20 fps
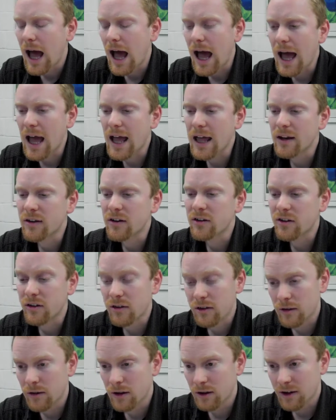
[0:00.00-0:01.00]
And
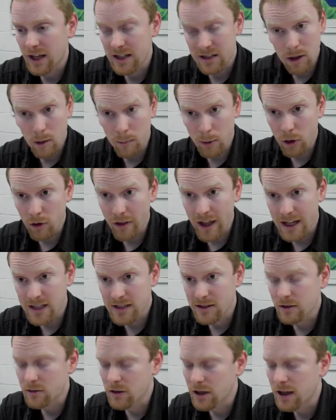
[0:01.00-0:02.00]
they had to upload that
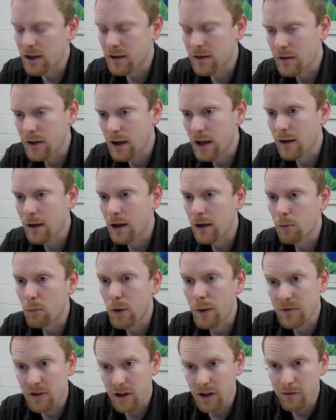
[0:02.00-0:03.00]
to a
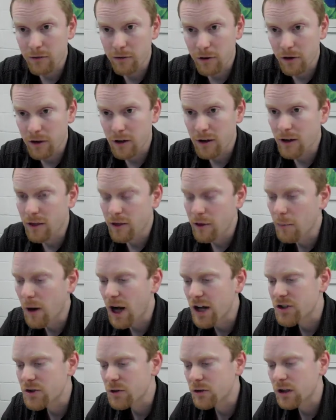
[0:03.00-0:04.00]
website for the
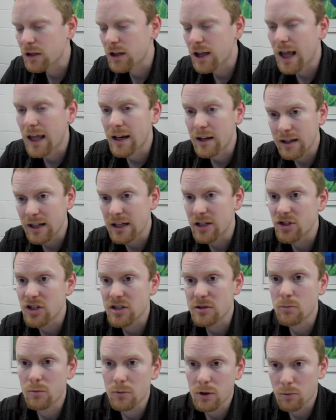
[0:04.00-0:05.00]
module, and in
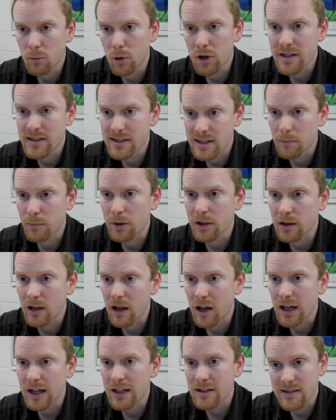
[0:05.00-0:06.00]
just one simple
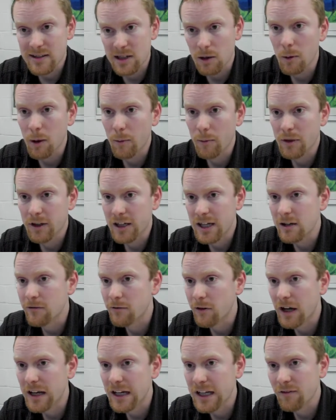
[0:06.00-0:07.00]
line sum up the key
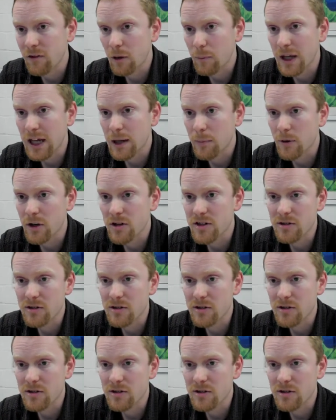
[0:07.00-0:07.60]
finding of the paper.